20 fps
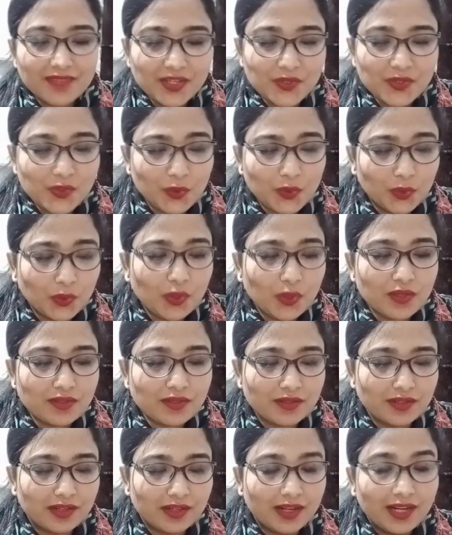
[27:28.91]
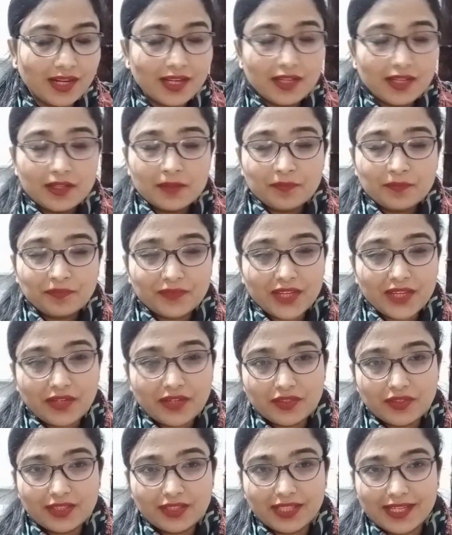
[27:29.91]
so Klausner then
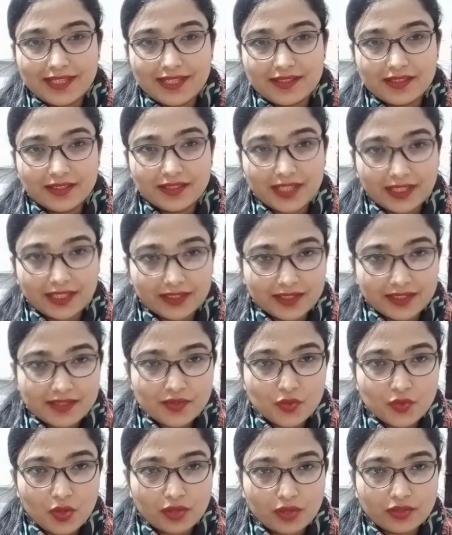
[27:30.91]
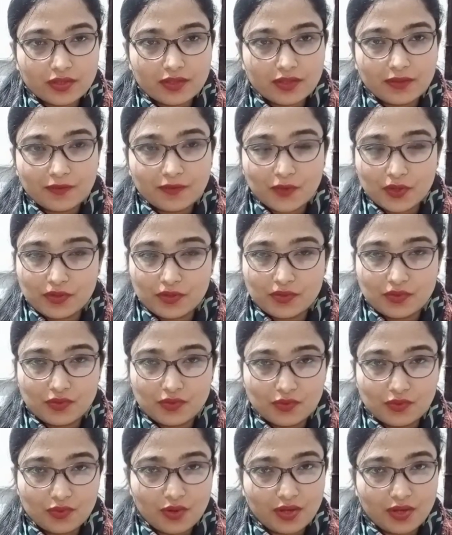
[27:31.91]
realized that this doctor was
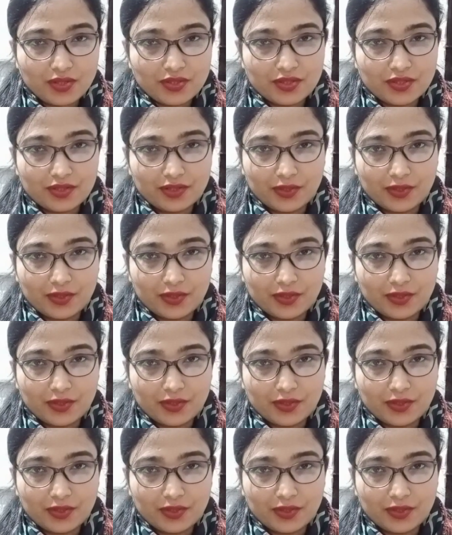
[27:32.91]
not,